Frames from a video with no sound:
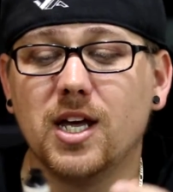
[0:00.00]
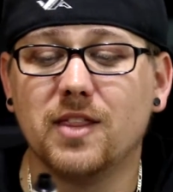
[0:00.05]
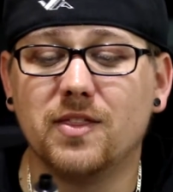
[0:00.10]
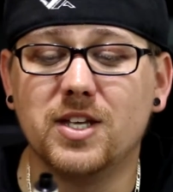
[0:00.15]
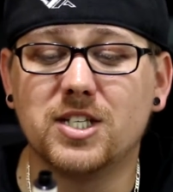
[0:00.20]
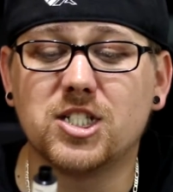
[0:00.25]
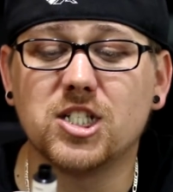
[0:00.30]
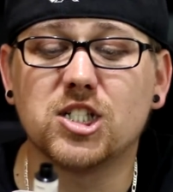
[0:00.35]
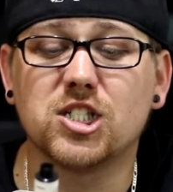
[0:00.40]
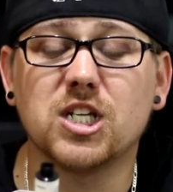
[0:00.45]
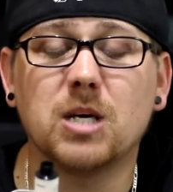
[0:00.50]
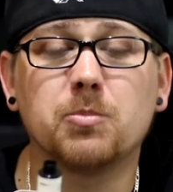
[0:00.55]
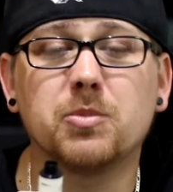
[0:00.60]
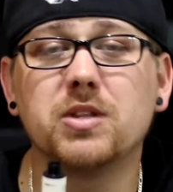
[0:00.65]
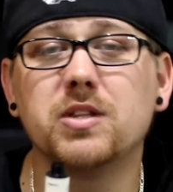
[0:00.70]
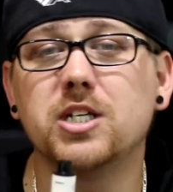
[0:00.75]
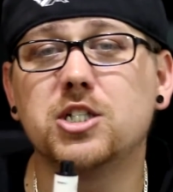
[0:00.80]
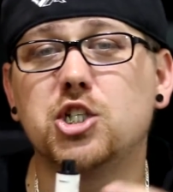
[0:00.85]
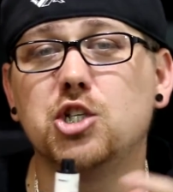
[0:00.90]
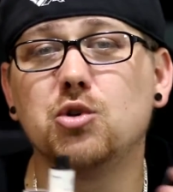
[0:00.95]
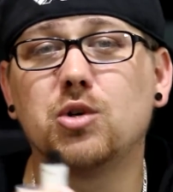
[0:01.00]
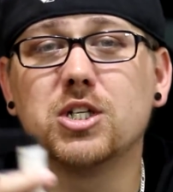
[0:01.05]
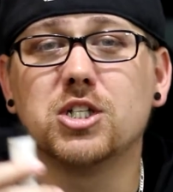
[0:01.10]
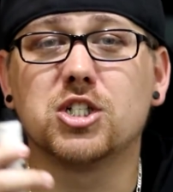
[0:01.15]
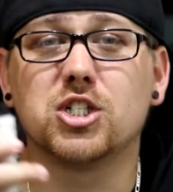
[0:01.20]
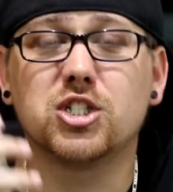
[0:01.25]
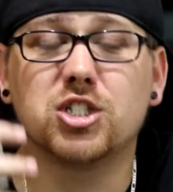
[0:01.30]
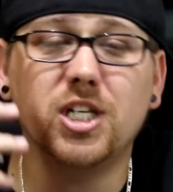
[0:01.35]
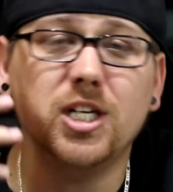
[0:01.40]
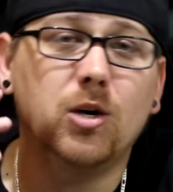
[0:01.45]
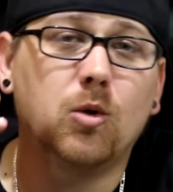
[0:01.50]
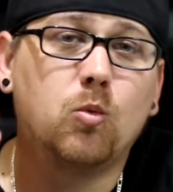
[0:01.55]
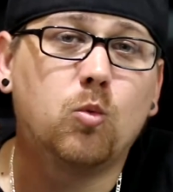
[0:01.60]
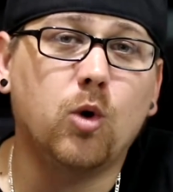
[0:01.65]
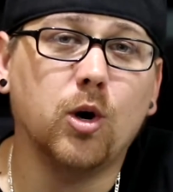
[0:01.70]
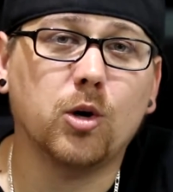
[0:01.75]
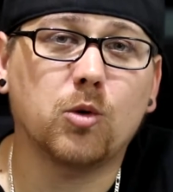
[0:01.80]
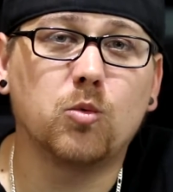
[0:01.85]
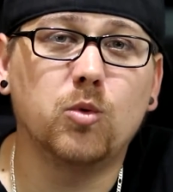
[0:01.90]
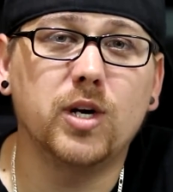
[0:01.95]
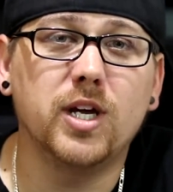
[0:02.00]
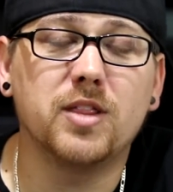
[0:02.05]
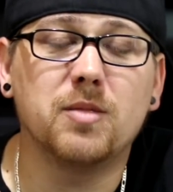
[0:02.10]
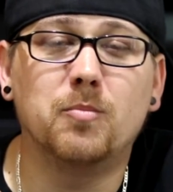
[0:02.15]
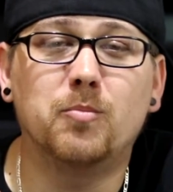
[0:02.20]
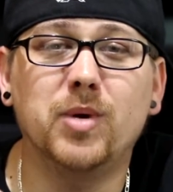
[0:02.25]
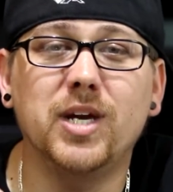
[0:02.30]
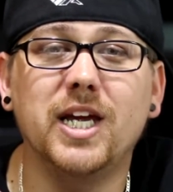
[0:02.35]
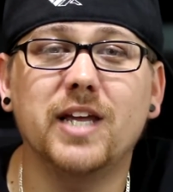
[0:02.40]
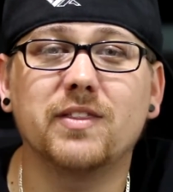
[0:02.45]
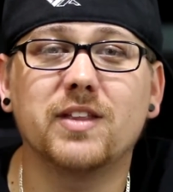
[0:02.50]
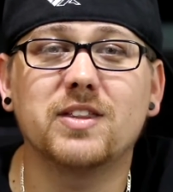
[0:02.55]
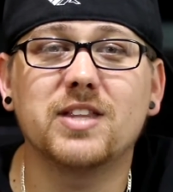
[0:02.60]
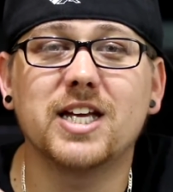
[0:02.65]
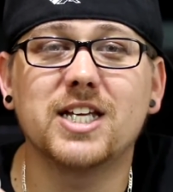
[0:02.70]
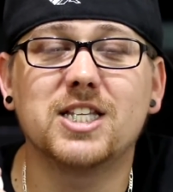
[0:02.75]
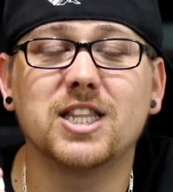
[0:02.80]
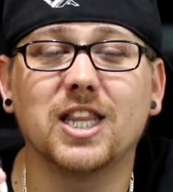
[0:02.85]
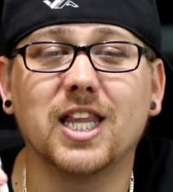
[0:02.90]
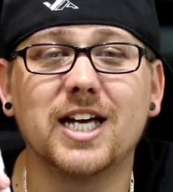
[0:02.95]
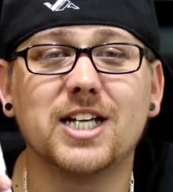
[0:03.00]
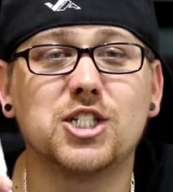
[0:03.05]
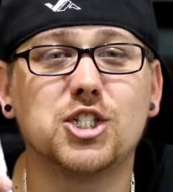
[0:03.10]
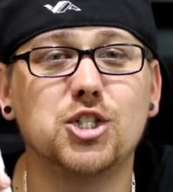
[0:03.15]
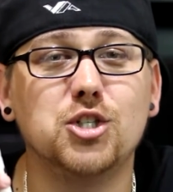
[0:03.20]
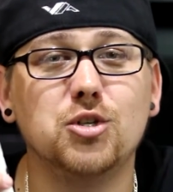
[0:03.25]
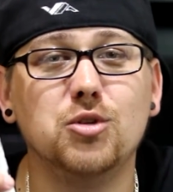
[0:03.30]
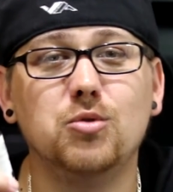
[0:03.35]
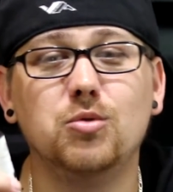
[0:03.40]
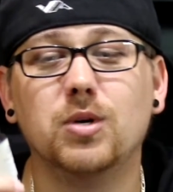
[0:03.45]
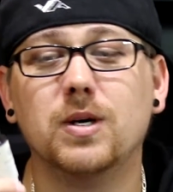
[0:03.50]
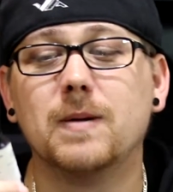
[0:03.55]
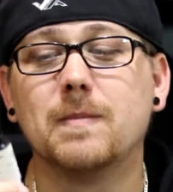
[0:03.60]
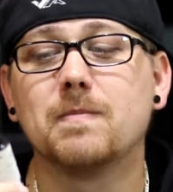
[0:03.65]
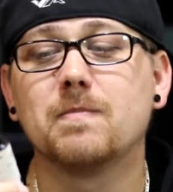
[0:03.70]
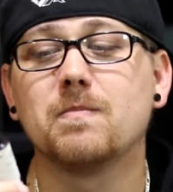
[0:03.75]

This is something that you can still work with, being that they let you